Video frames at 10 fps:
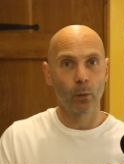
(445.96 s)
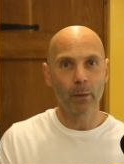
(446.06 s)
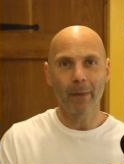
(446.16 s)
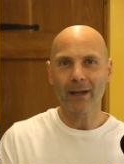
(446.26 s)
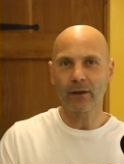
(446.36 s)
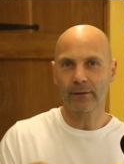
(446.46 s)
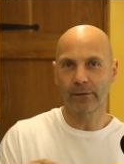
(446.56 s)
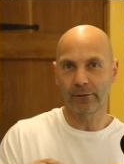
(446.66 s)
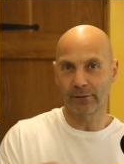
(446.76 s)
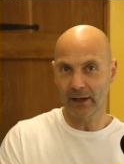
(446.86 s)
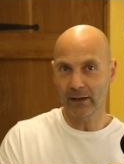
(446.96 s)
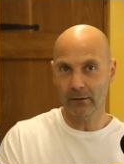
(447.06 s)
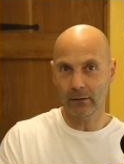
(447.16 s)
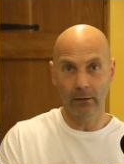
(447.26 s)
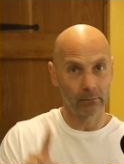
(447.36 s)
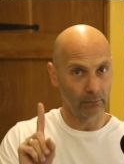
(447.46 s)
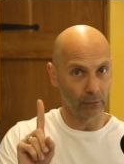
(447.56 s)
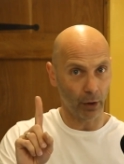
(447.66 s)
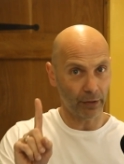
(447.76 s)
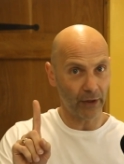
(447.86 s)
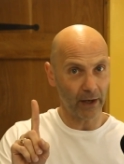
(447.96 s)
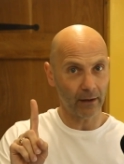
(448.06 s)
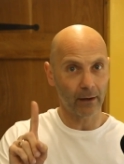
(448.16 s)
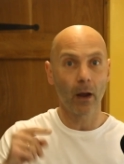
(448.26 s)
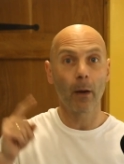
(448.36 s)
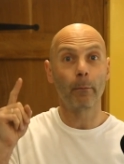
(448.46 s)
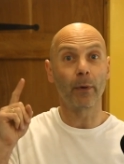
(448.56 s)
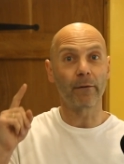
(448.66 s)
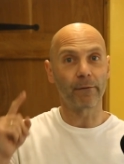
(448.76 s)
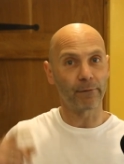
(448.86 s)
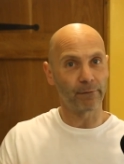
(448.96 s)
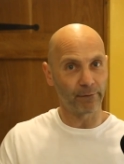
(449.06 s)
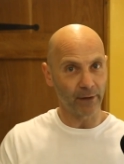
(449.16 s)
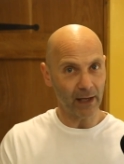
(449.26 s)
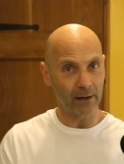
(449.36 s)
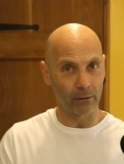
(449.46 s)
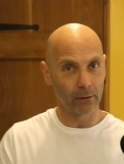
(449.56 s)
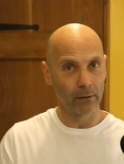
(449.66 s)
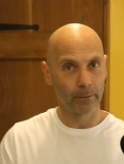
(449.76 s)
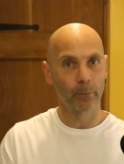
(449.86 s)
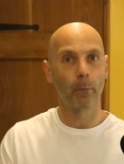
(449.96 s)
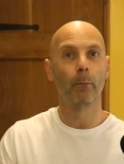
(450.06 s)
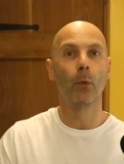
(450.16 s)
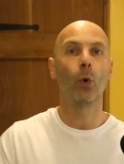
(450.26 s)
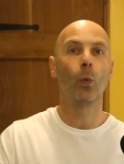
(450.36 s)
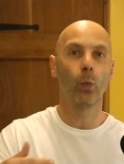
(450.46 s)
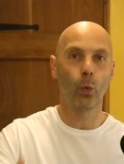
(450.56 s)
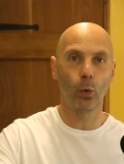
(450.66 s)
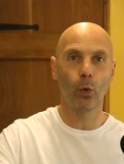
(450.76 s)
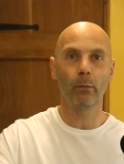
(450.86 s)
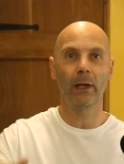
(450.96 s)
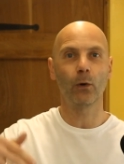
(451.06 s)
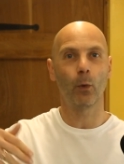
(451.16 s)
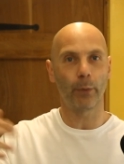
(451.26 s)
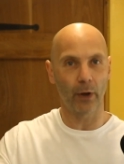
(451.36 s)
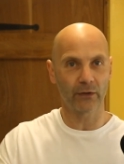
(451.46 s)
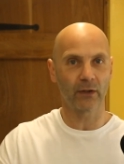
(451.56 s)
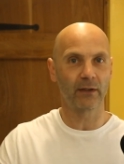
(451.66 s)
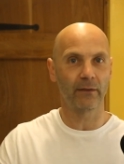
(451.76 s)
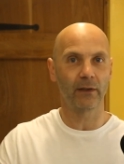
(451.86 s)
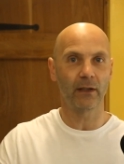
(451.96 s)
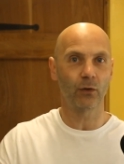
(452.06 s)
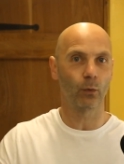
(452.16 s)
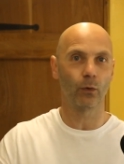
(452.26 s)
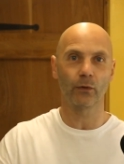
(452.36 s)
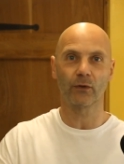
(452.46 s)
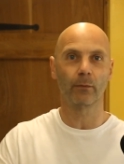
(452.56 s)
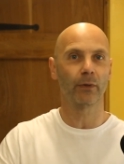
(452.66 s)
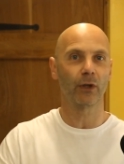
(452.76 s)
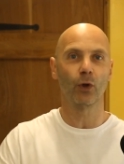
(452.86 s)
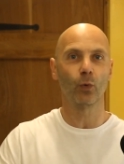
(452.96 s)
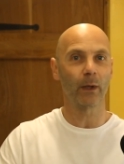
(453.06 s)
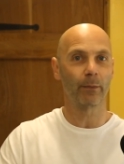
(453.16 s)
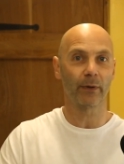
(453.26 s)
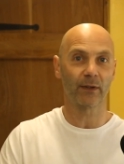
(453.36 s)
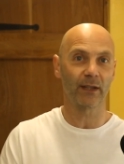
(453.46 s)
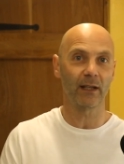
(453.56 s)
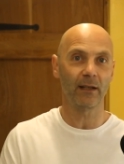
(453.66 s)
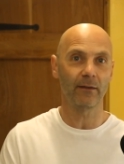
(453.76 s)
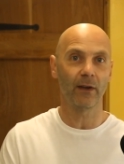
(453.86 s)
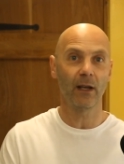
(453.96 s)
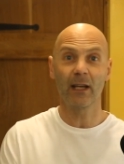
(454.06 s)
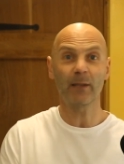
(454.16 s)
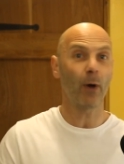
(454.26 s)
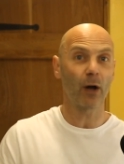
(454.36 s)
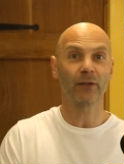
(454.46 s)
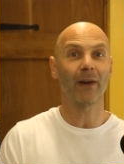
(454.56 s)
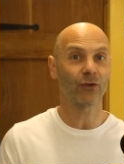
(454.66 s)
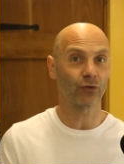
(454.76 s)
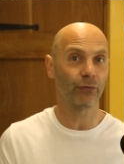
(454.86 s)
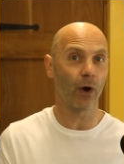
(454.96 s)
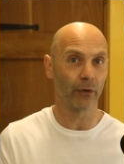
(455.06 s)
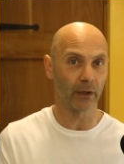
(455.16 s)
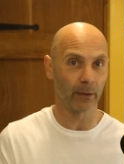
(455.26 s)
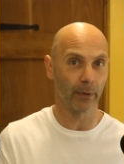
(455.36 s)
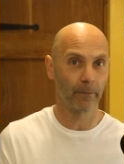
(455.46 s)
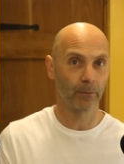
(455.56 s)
will make us feel, not think, but feel more warmly or positively towards somebody who we perceive is part of our tribe,